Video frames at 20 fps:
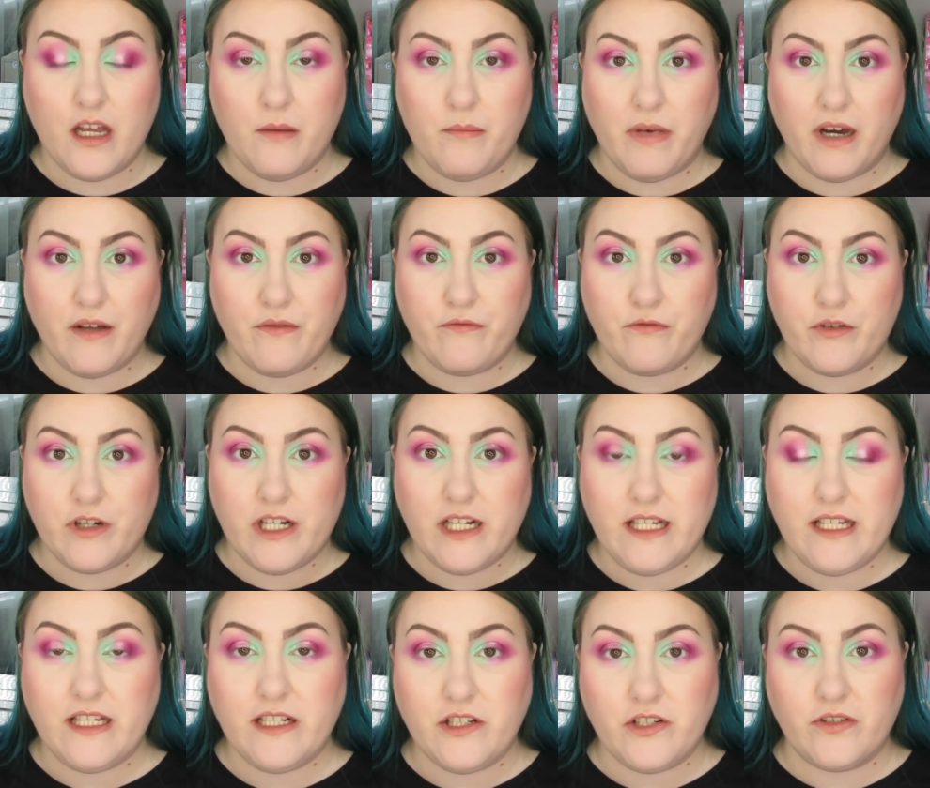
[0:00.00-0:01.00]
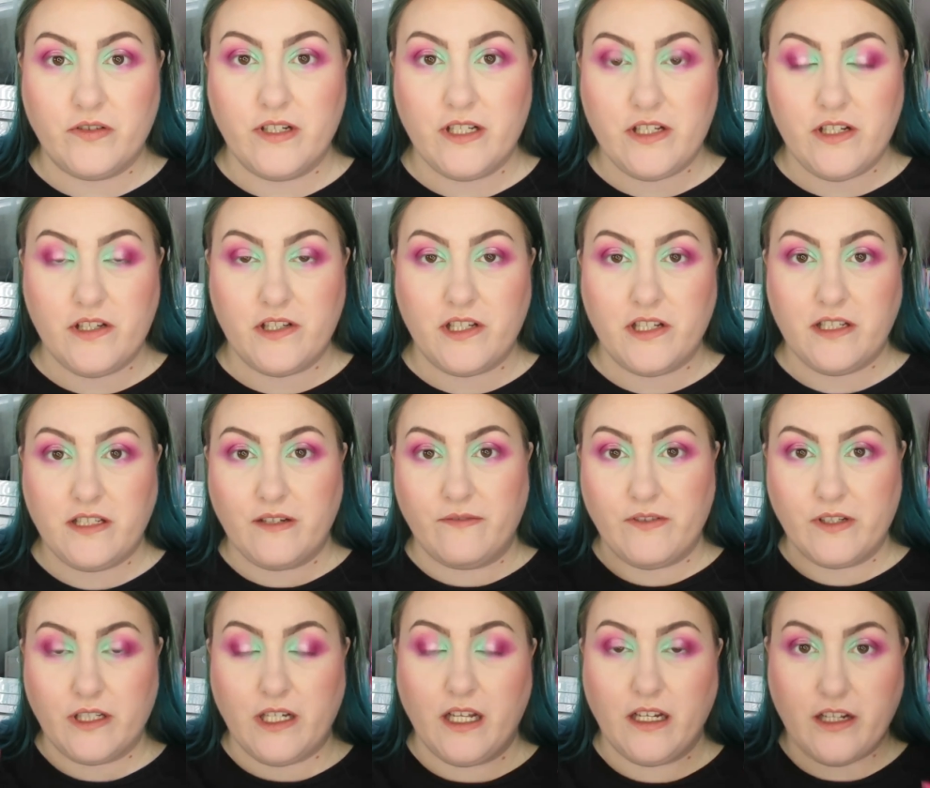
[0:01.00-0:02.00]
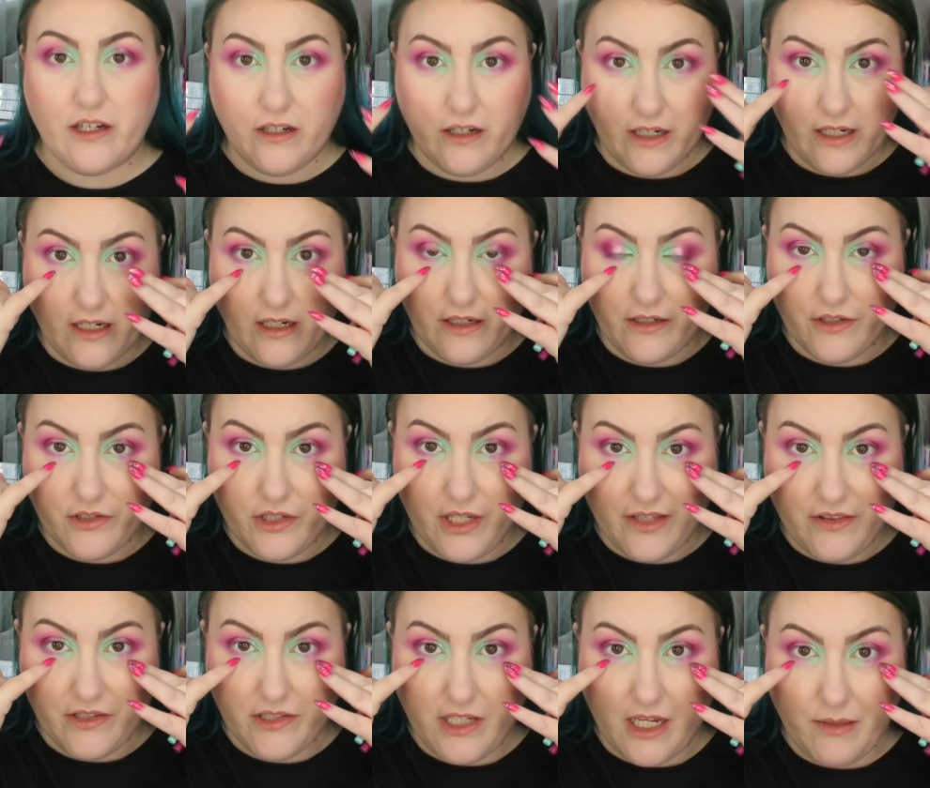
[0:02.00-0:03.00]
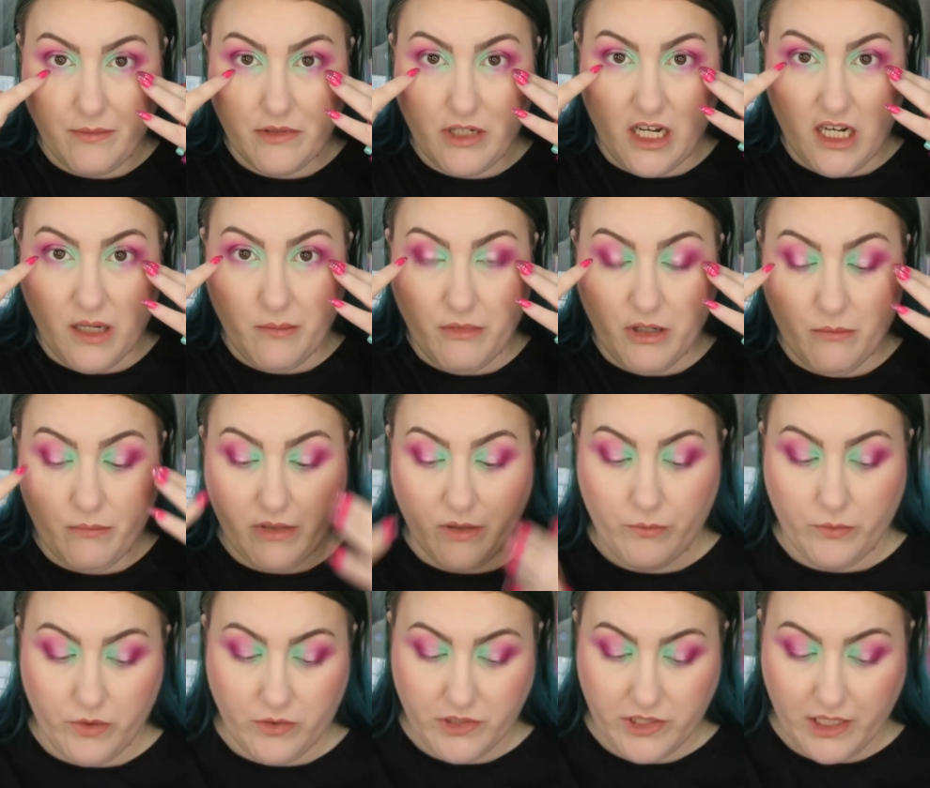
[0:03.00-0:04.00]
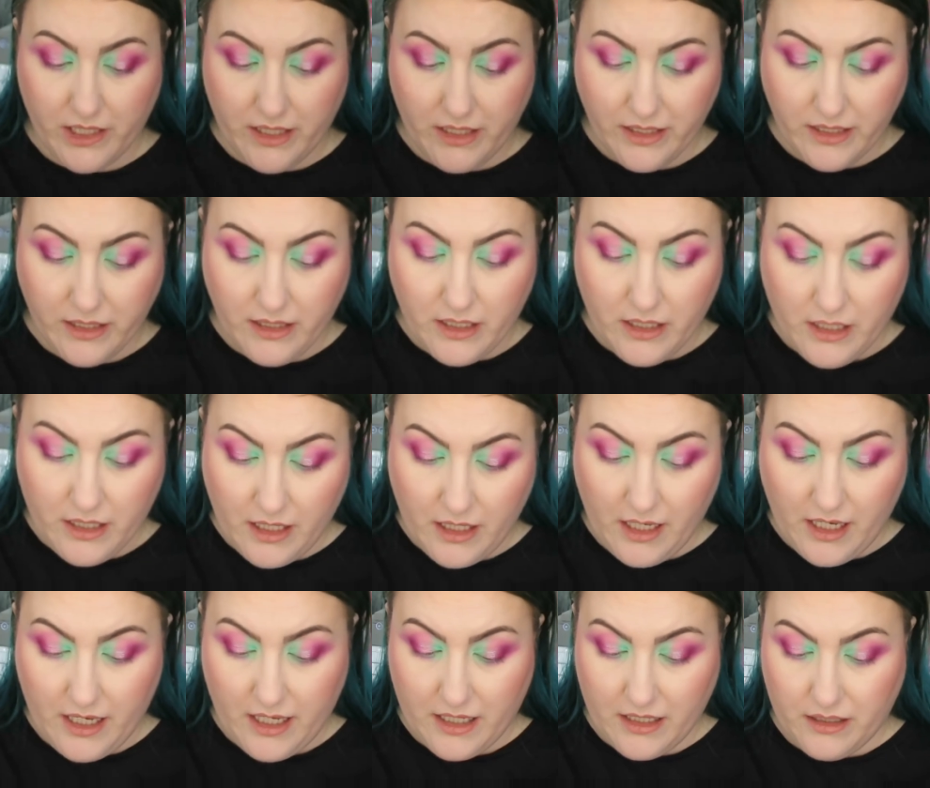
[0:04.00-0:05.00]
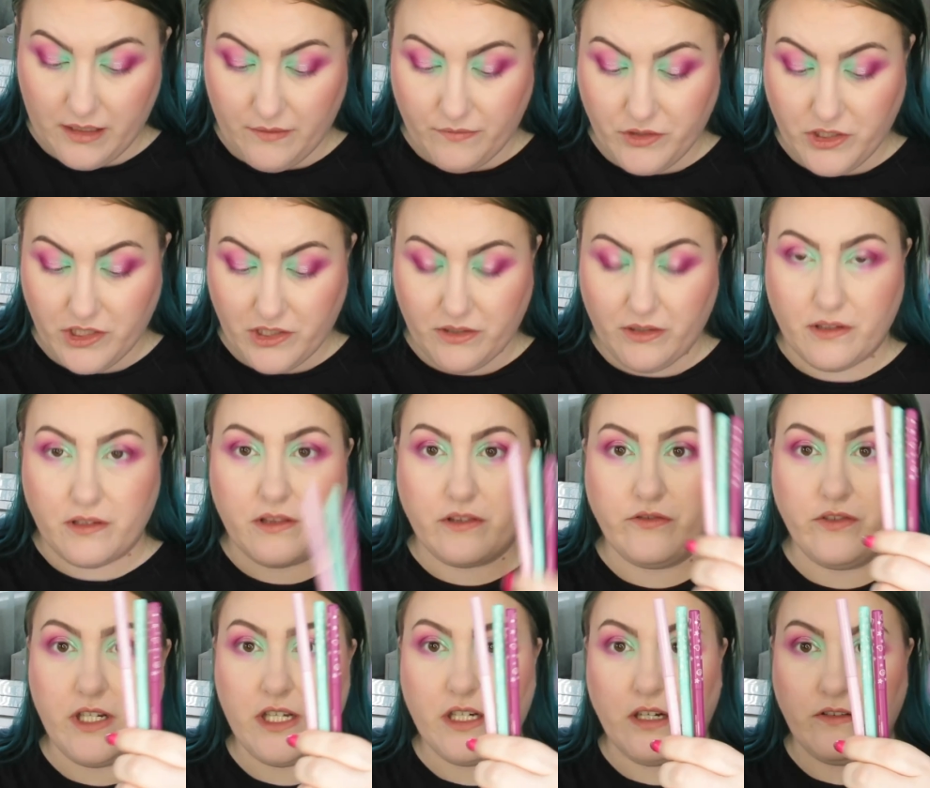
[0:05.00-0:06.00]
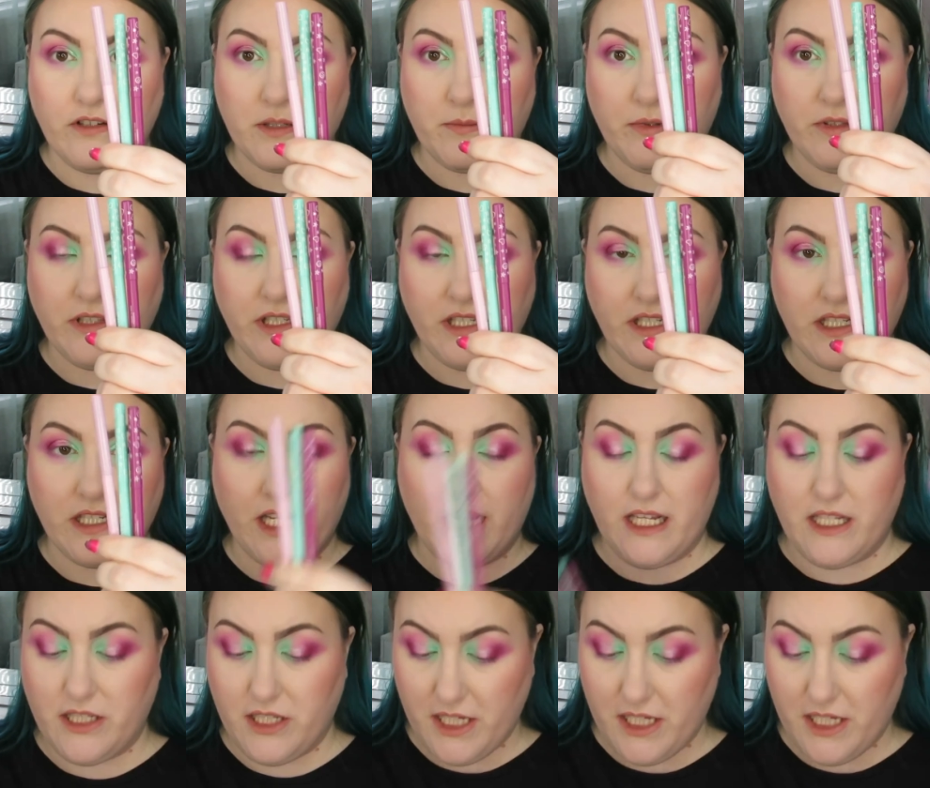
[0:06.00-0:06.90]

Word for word: but I've really enjoyed using different coloured eyeliners at the same time on my waterline and I've just got three corresponding shades.